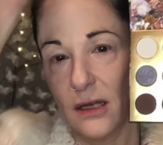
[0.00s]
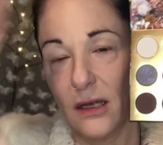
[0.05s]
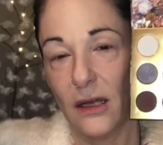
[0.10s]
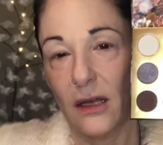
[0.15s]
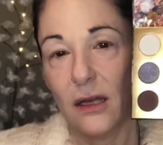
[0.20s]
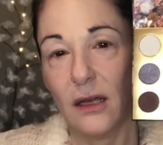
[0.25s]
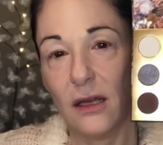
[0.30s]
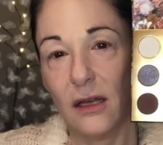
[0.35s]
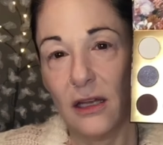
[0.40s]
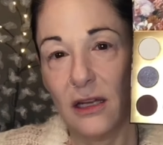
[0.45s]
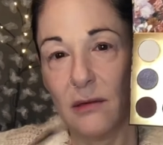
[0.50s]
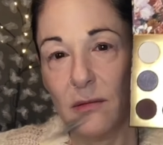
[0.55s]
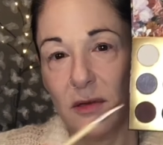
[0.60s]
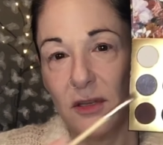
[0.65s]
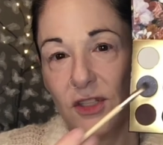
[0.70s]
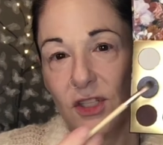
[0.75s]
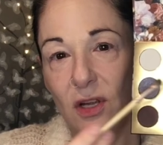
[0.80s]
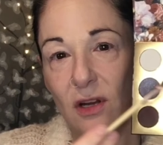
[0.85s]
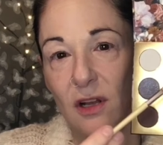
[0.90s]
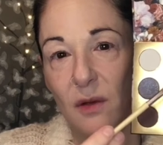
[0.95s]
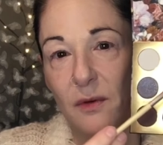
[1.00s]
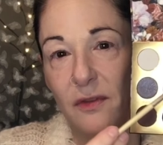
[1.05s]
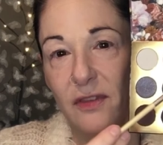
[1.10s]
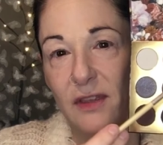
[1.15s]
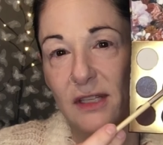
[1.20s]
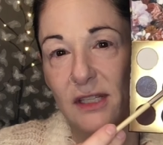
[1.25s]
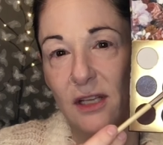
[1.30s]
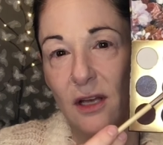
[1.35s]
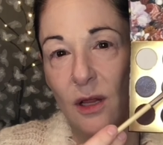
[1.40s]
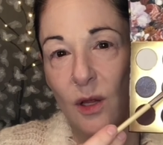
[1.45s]
And I'm starting with this
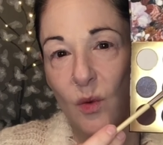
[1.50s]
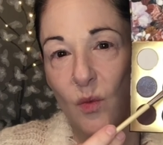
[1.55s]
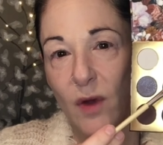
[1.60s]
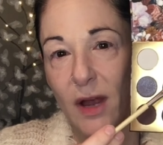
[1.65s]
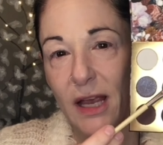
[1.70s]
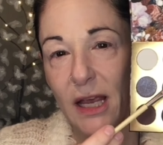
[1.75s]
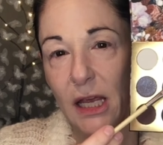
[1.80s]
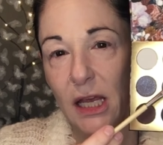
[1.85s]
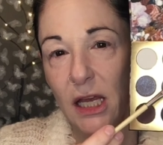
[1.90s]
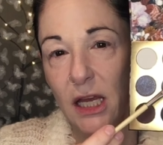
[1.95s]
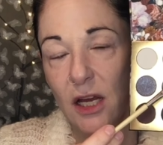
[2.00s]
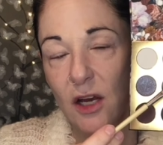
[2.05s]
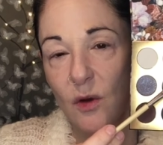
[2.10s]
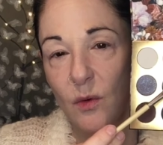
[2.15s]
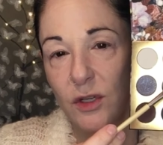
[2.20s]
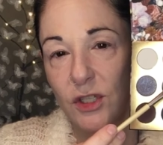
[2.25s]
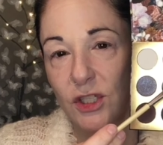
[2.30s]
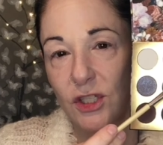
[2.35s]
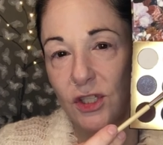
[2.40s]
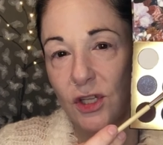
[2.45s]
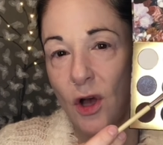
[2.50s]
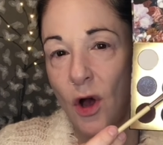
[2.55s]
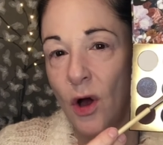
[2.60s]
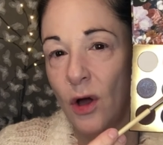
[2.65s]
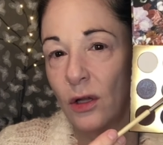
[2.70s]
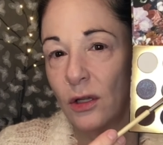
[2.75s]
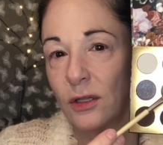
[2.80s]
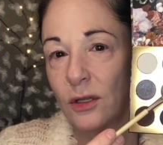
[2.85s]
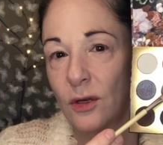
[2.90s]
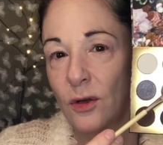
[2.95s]
color right here, which is
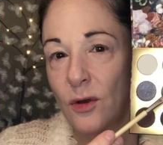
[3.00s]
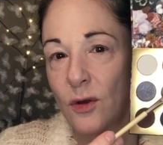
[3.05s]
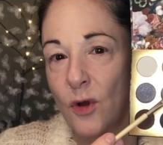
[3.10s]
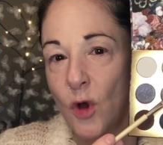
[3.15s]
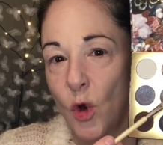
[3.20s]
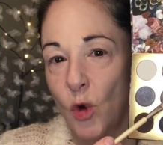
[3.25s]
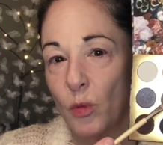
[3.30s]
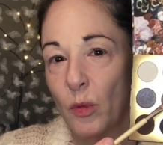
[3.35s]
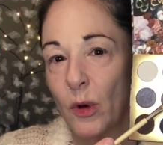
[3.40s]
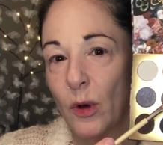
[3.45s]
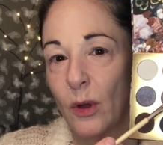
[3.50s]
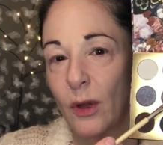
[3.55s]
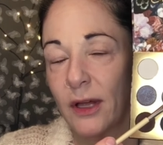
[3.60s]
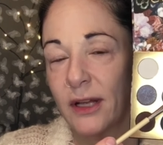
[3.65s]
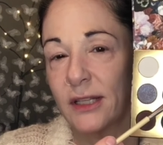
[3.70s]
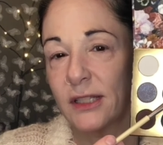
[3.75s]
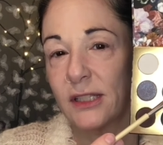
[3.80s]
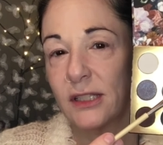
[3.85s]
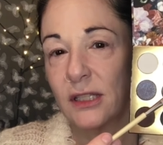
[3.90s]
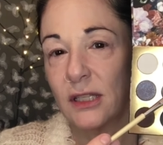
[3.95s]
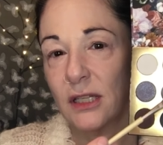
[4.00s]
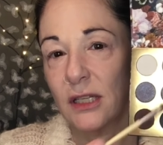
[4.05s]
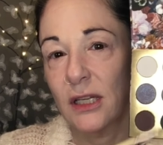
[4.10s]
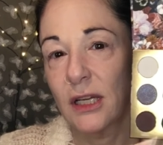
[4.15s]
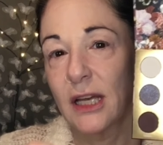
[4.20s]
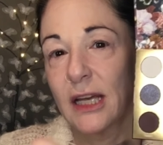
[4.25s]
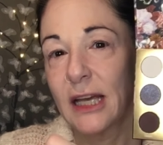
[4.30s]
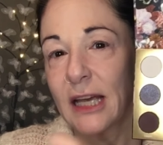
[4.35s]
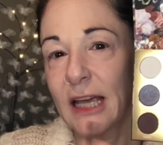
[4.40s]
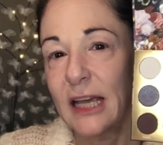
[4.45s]
called Noble. It's a
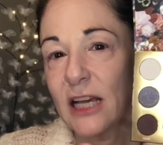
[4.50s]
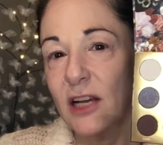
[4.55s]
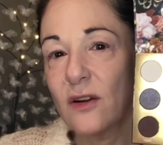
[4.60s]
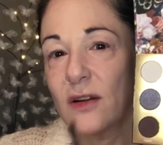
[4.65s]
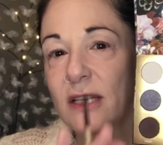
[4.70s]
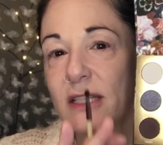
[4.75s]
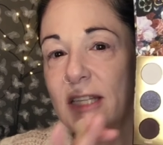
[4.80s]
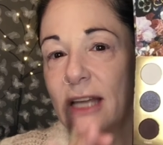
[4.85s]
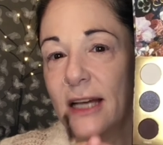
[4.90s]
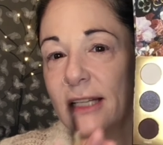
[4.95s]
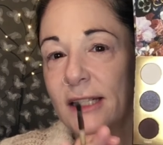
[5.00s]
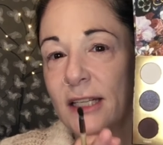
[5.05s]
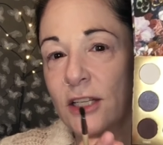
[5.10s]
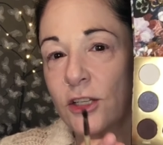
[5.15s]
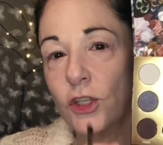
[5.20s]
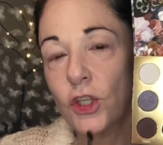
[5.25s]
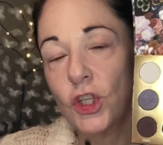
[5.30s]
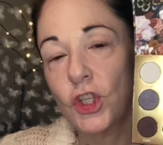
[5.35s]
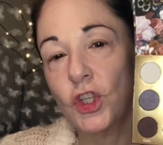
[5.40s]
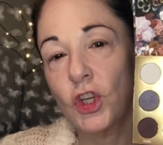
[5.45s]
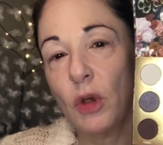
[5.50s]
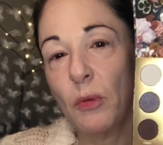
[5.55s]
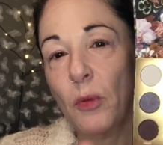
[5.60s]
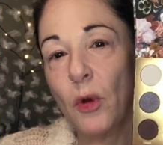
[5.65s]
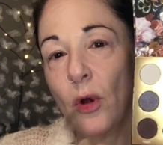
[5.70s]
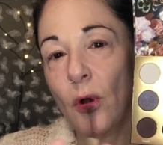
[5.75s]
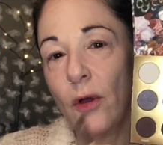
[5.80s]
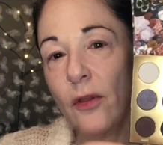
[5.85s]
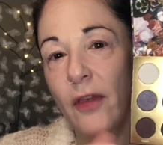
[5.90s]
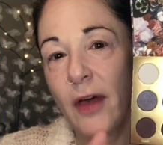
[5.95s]
iridescent
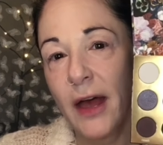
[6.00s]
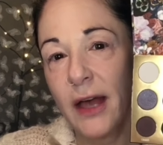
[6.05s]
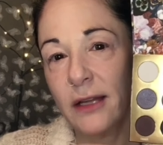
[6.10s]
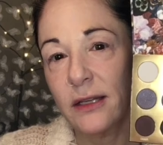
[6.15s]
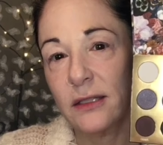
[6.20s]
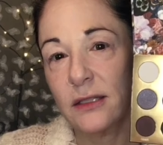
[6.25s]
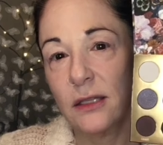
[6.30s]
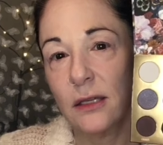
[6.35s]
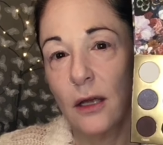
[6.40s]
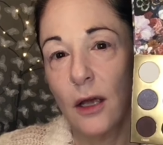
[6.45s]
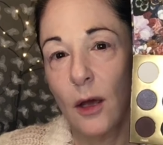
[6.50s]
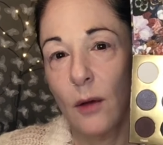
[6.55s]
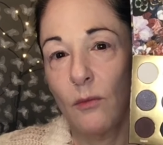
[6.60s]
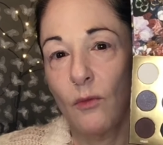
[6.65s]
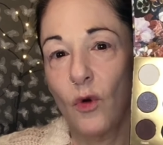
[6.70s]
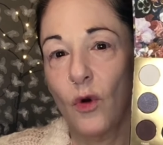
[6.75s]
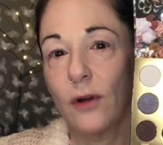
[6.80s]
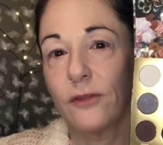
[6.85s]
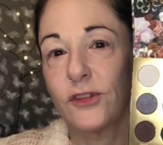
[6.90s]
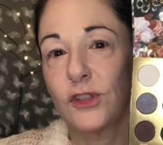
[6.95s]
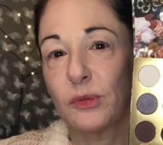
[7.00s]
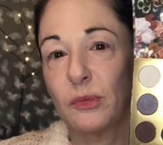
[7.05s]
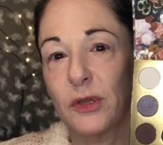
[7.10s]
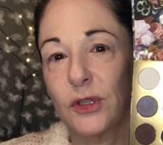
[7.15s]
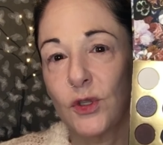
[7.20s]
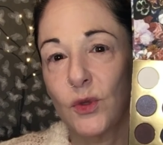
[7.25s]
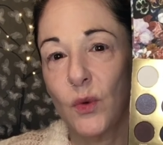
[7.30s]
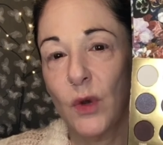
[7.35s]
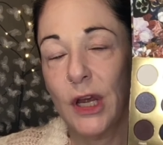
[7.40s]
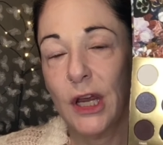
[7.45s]
shimmer that morphs
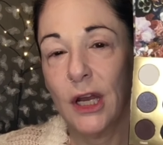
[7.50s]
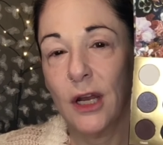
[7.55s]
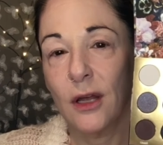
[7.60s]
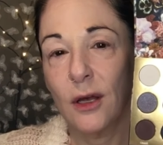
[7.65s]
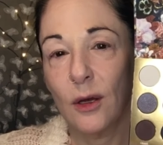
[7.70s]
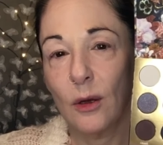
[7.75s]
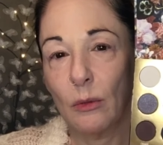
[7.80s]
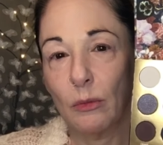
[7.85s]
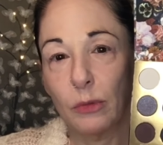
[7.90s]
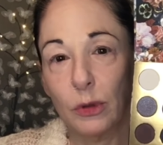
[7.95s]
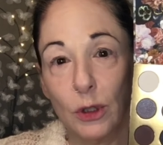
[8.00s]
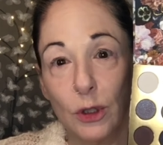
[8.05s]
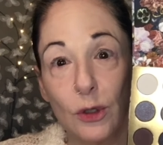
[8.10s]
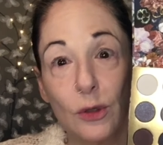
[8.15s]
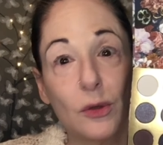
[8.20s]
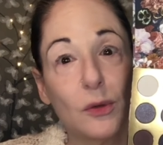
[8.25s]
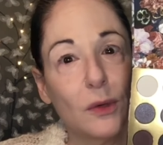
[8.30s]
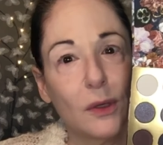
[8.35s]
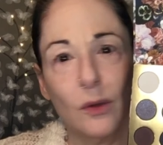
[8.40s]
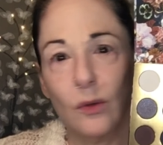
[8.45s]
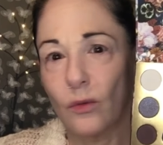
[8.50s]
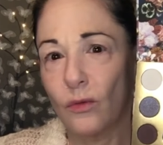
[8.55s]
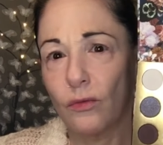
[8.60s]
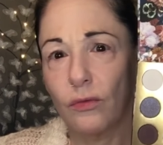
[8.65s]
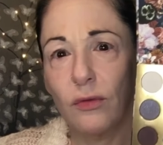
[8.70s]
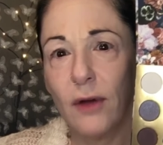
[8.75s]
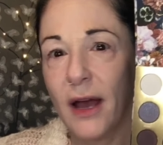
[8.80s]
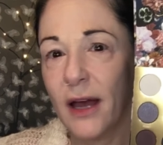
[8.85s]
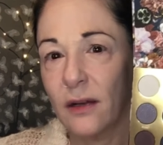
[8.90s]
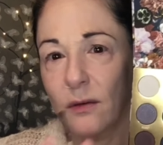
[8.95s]
between a blue and a
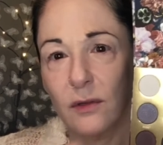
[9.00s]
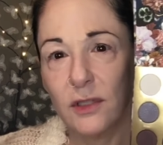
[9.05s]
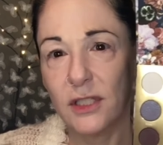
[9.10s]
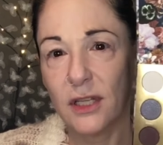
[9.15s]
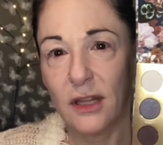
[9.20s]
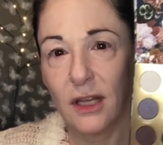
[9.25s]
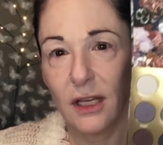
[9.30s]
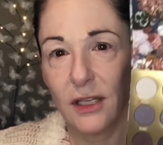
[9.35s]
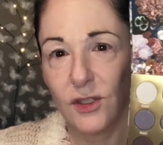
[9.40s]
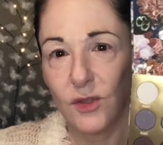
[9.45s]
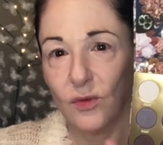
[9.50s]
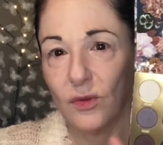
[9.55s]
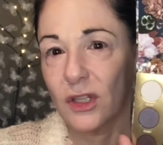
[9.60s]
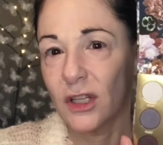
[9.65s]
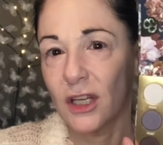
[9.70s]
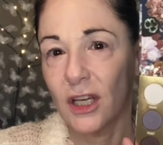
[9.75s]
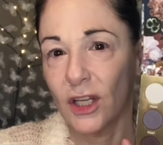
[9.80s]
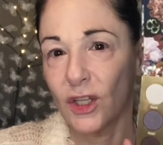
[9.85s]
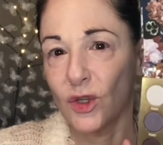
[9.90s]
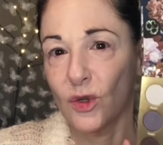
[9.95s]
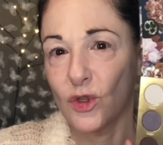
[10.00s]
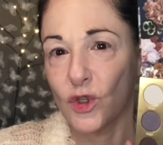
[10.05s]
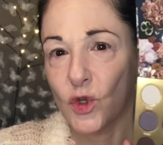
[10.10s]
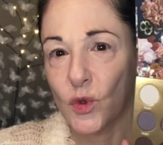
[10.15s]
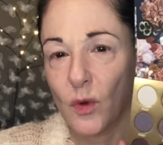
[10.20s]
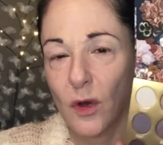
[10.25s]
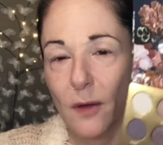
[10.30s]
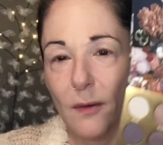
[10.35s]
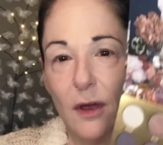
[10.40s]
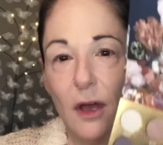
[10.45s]
red, which I think is really
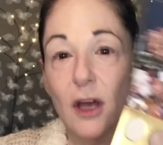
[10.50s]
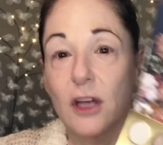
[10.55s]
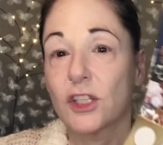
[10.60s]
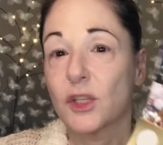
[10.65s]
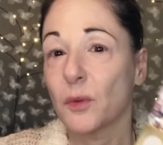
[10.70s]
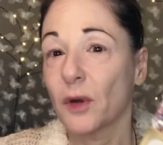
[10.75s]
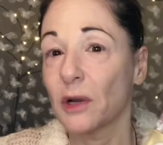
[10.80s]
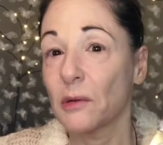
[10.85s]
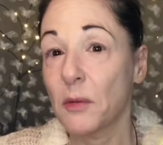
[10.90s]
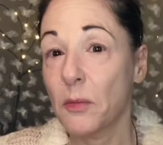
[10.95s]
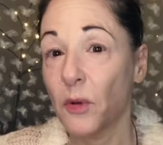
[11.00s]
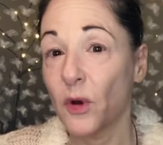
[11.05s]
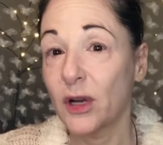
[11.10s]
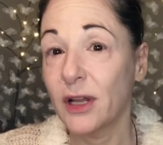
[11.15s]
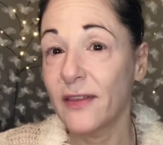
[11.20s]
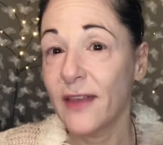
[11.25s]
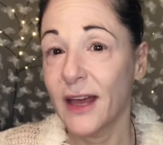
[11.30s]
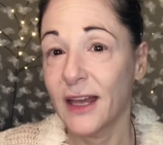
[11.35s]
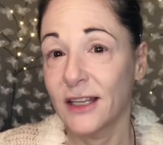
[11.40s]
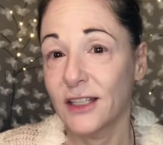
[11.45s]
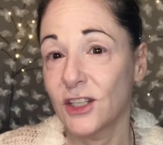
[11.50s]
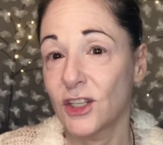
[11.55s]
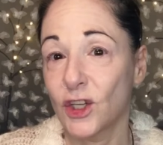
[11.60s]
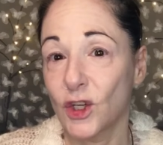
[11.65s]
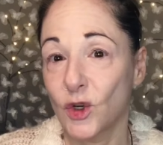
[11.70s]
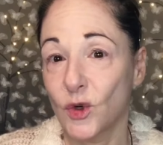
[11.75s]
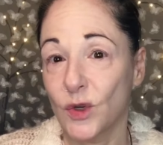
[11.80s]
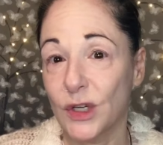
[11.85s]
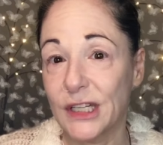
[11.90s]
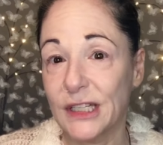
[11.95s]
unusual. So we're going to be putting that into the
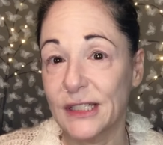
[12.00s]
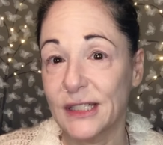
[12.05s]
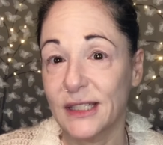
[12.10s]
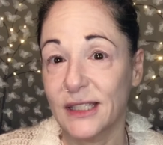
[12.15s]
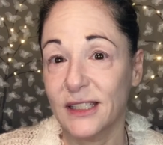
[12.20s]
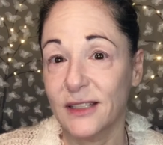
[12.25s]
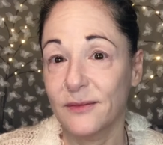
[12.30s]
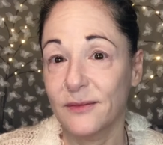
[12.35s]
crease.